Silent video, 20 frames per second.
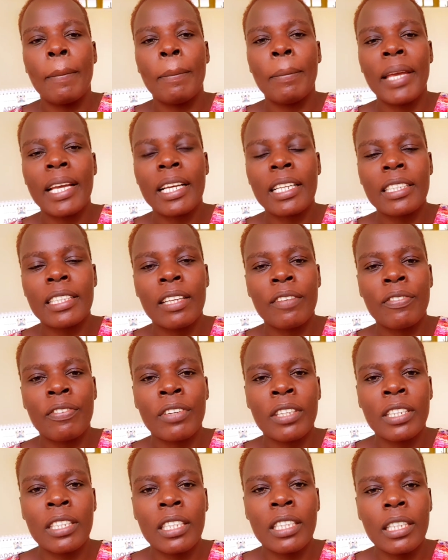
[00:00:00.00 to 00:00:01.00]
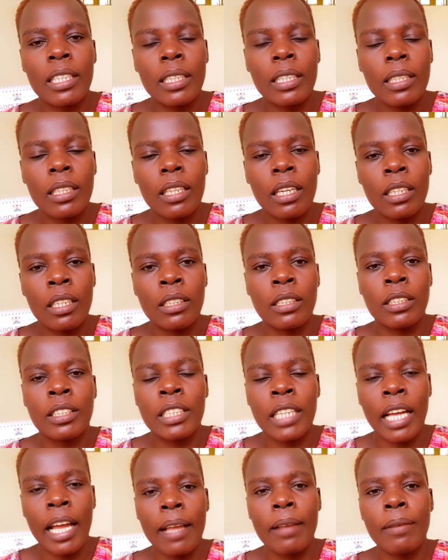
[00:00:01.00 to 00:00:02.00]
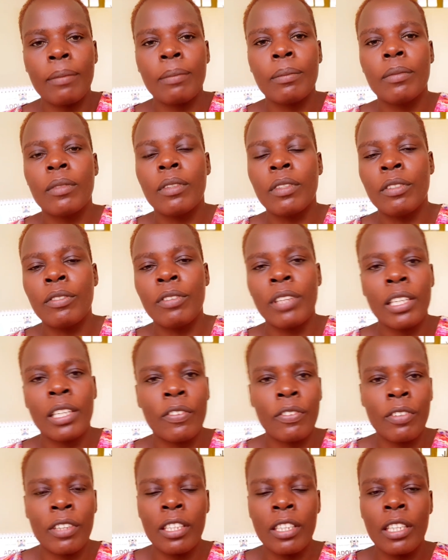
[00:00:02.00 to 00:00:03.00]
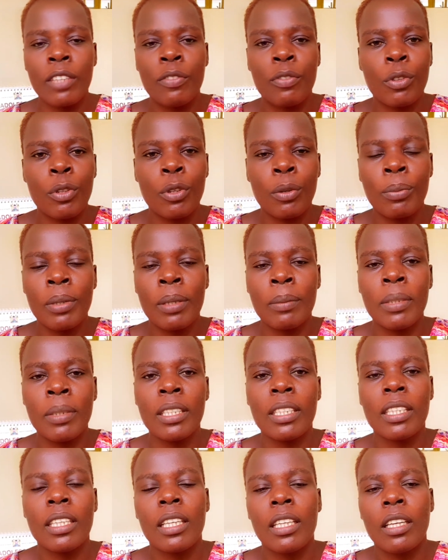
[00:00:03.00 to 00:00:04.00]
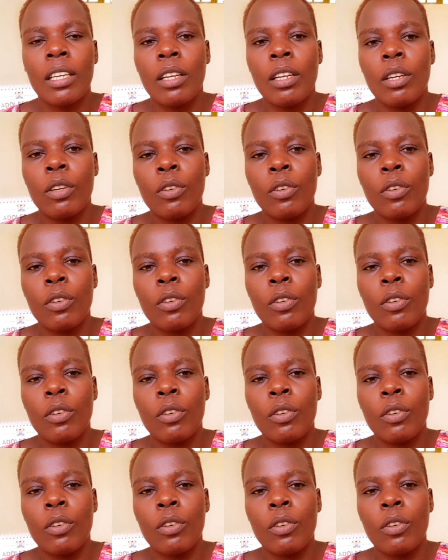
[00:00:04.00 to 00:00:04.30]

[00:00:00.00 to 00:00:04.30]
Make the feeding time very friendly for your baby,